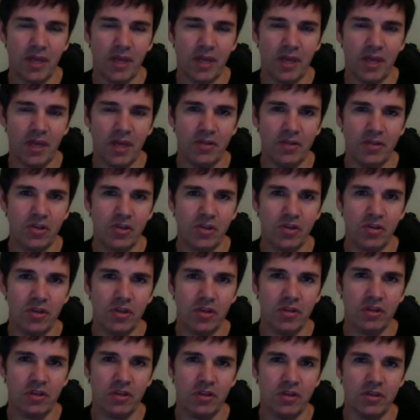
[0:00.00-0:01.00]
And so
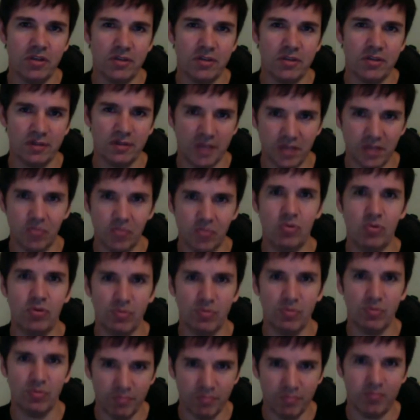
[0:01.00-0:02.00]
these kids
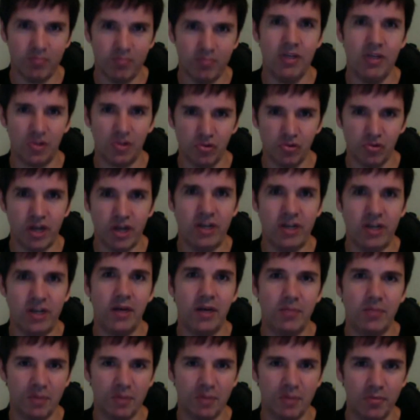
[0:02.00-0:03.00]
were being trained
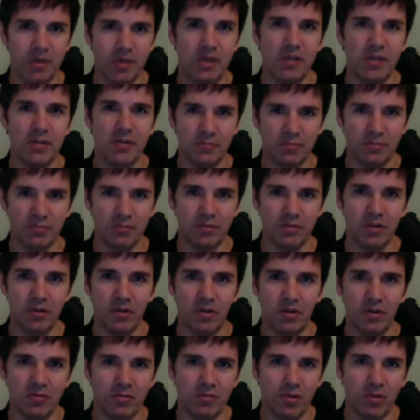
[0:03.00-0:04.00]
up to be,
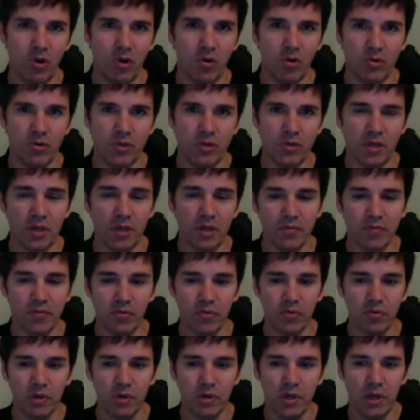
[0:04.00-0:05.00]
concert level